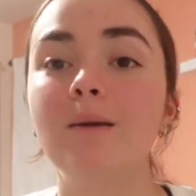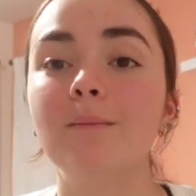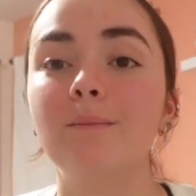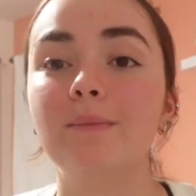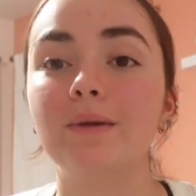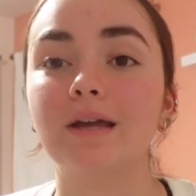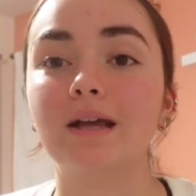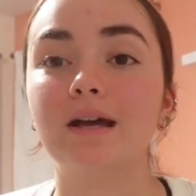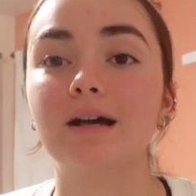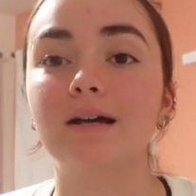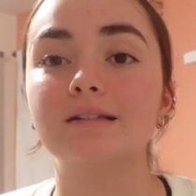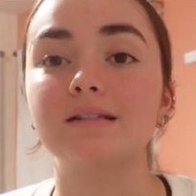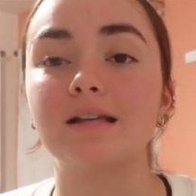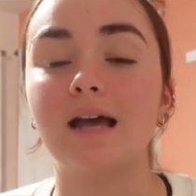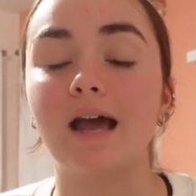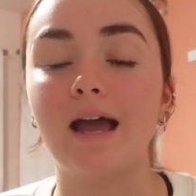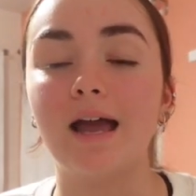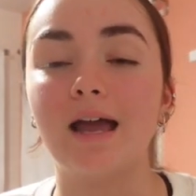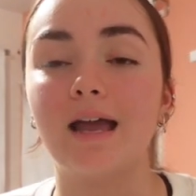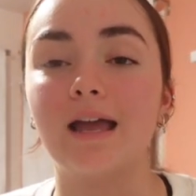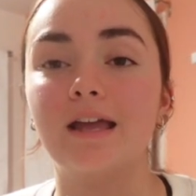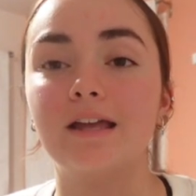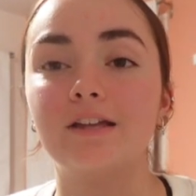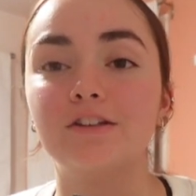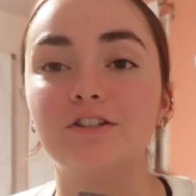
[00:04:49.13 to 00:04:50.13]
because
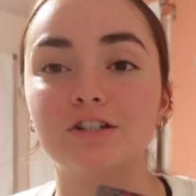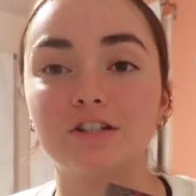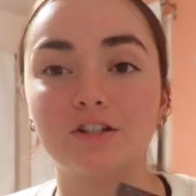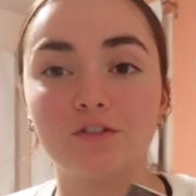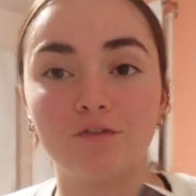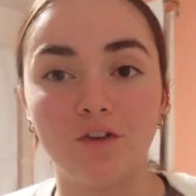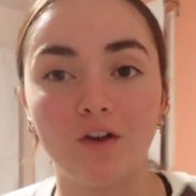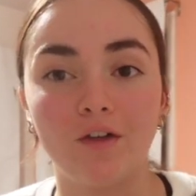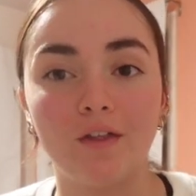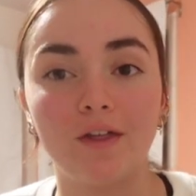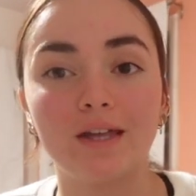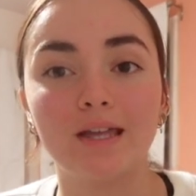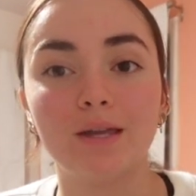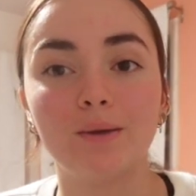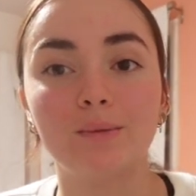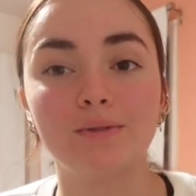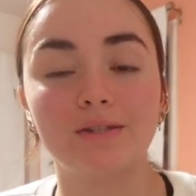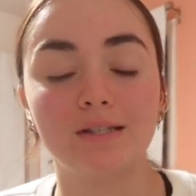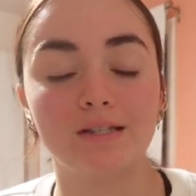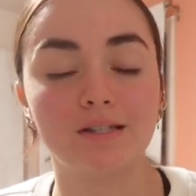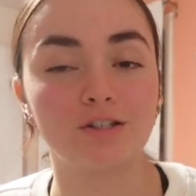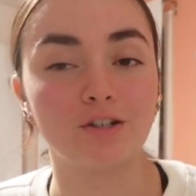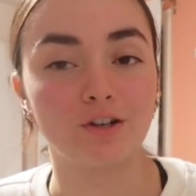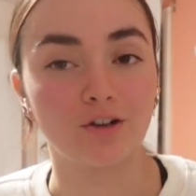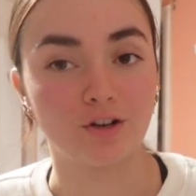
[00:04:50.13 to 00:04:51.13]
I just felt like it was
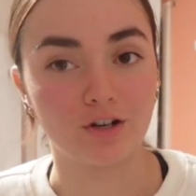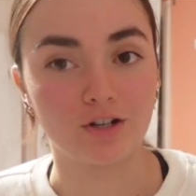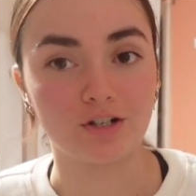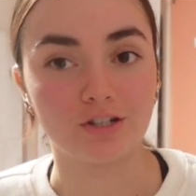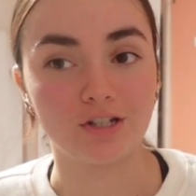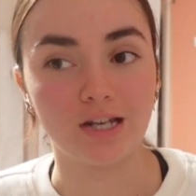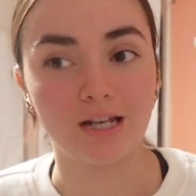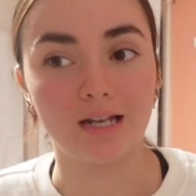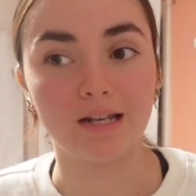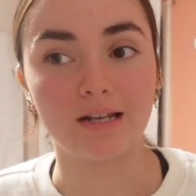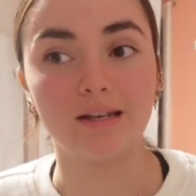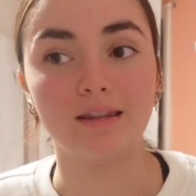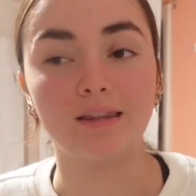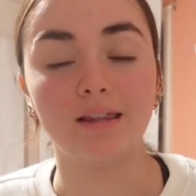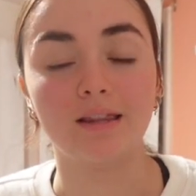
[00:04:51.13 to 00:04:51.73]
discouraging,